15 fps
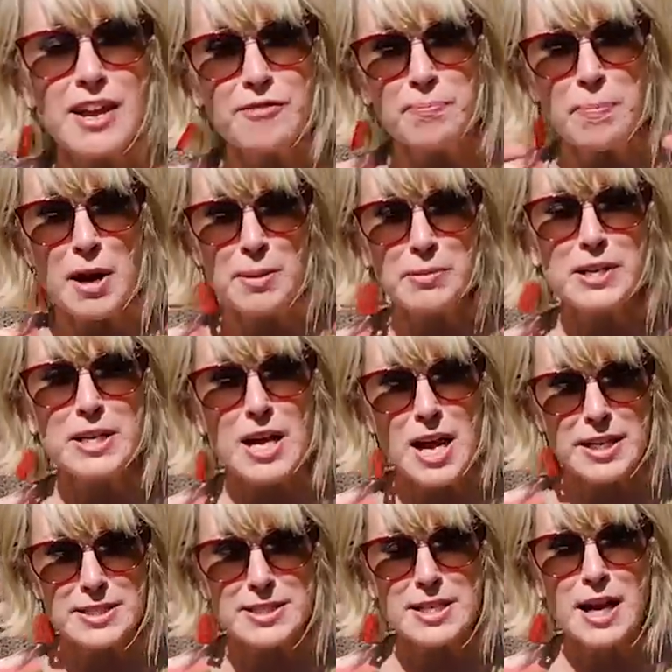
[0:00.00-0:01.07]
have
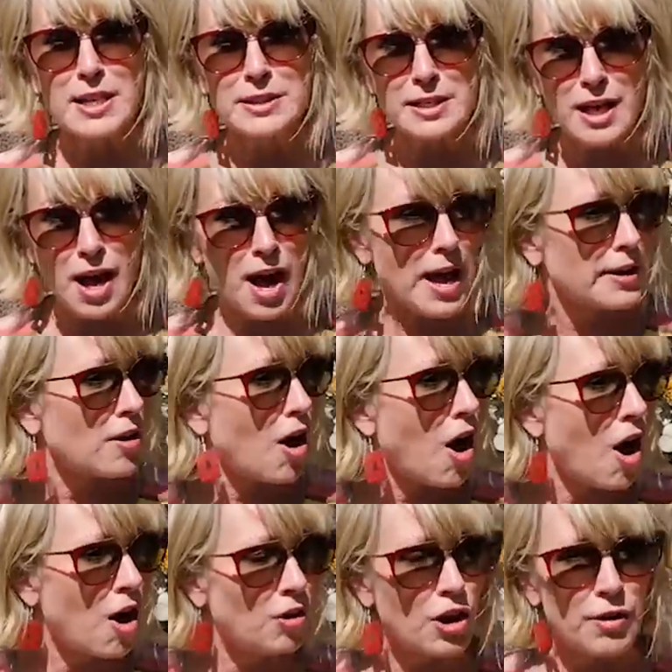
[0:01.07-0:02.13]
pumpkinized a lot
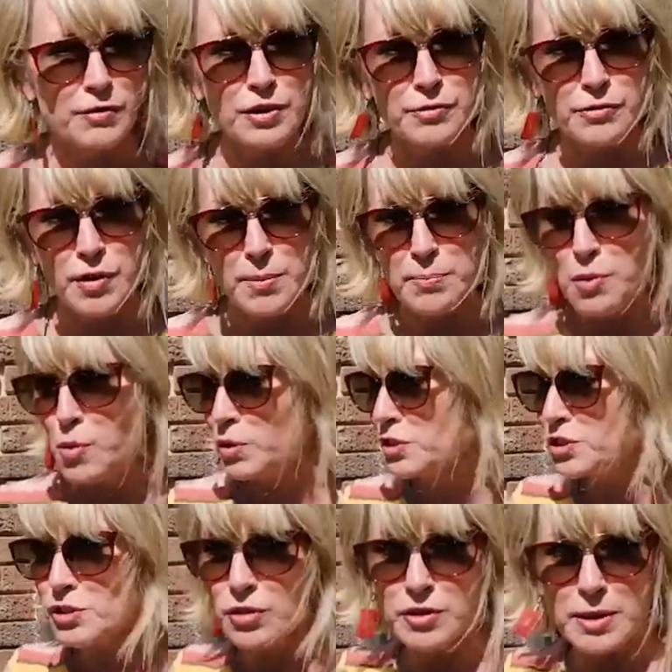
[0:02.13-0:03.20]
all over the front
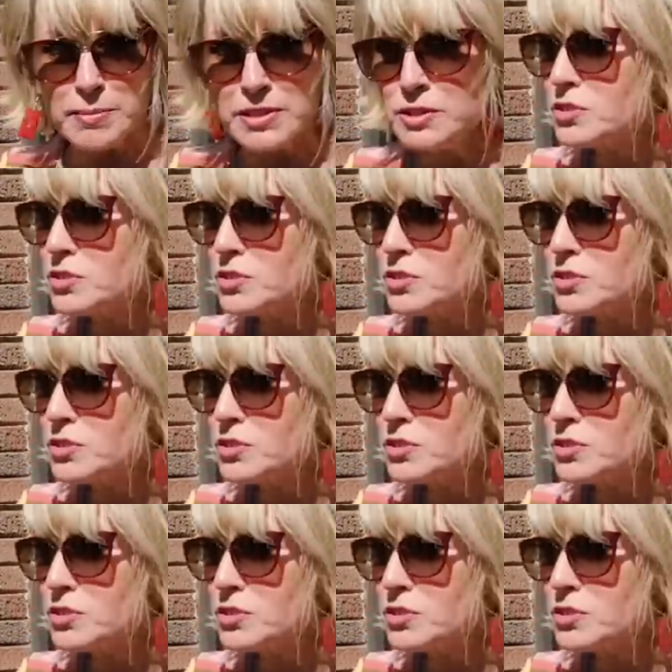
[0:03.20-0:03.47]
porch. So let me